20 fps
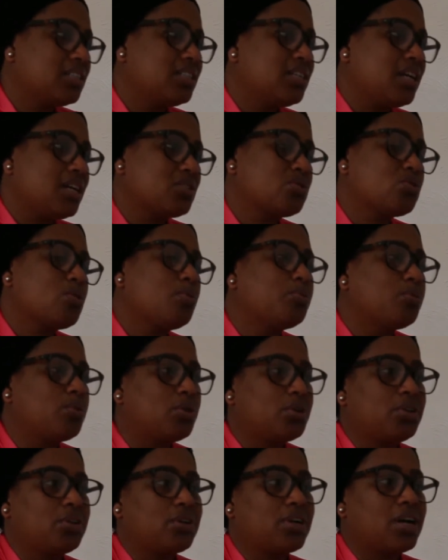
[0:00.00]
There is some
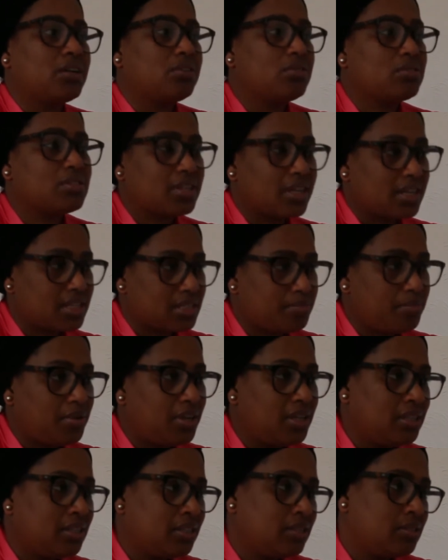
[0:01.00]
word you cannot
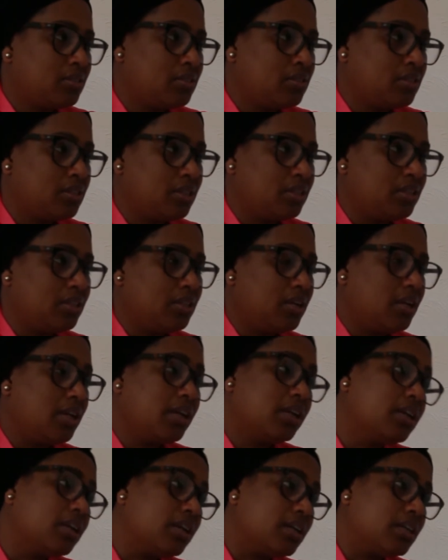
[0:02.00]
explain in
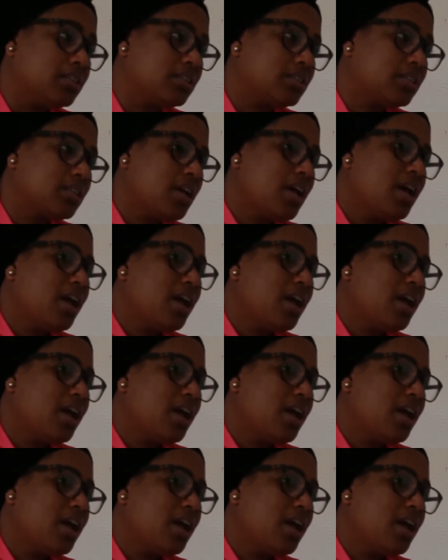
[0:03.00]
English,